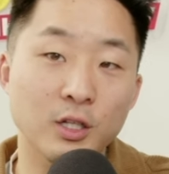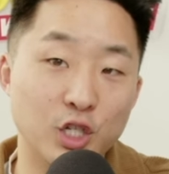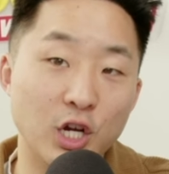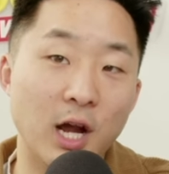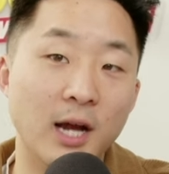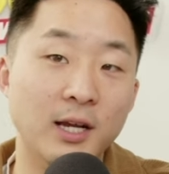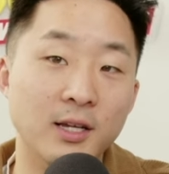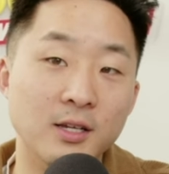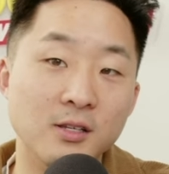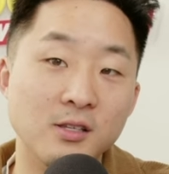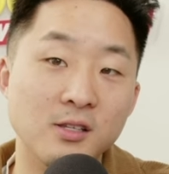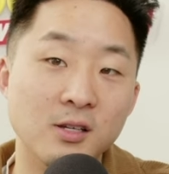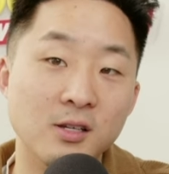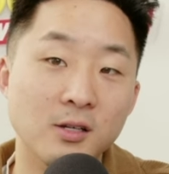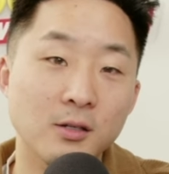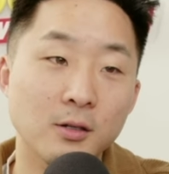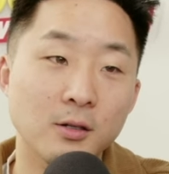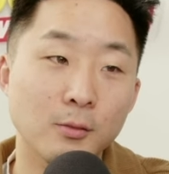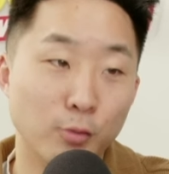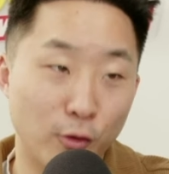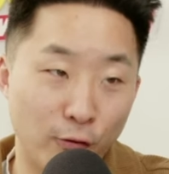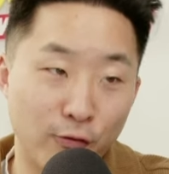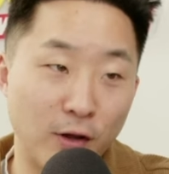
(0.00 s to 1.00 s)
Chinese
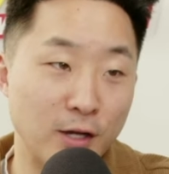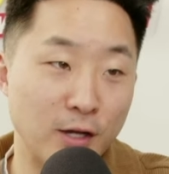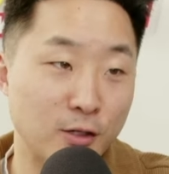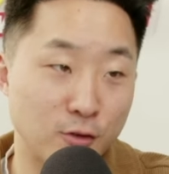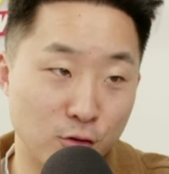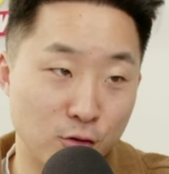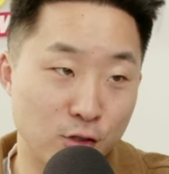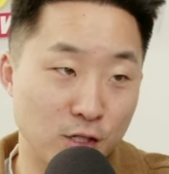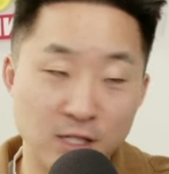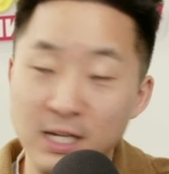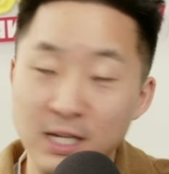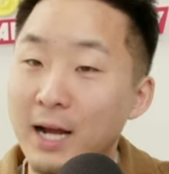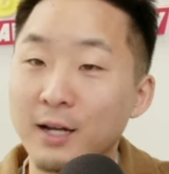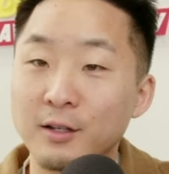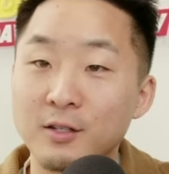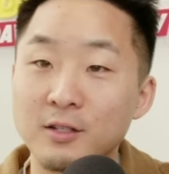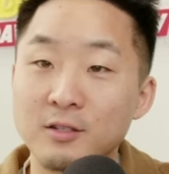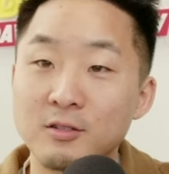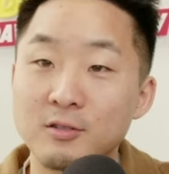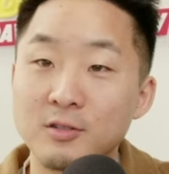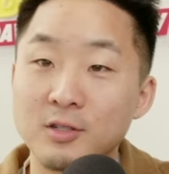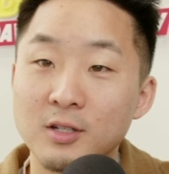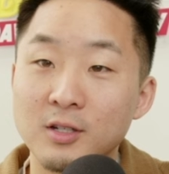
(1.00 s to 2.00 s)
professors and
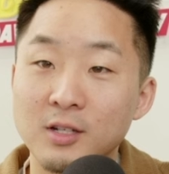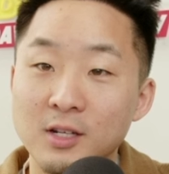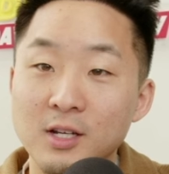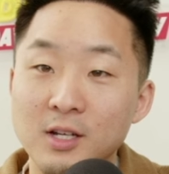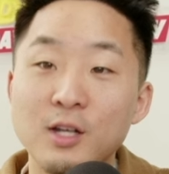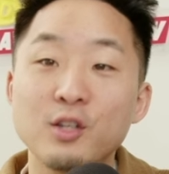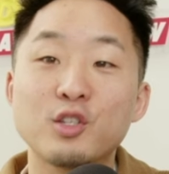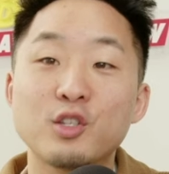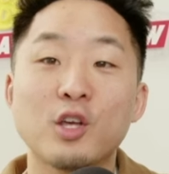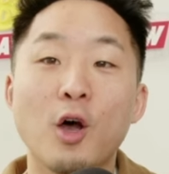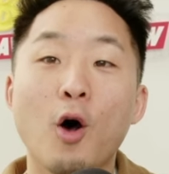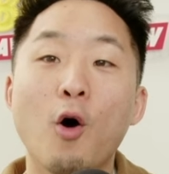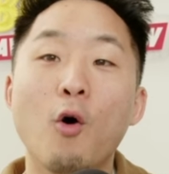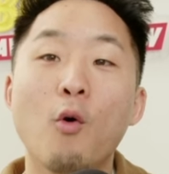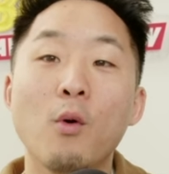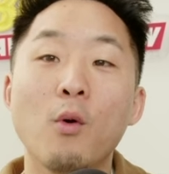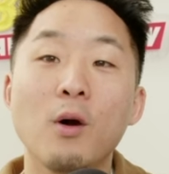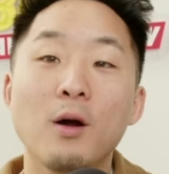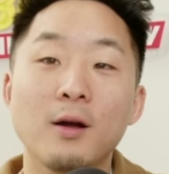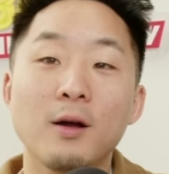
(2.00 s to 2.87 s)
scientists. So I know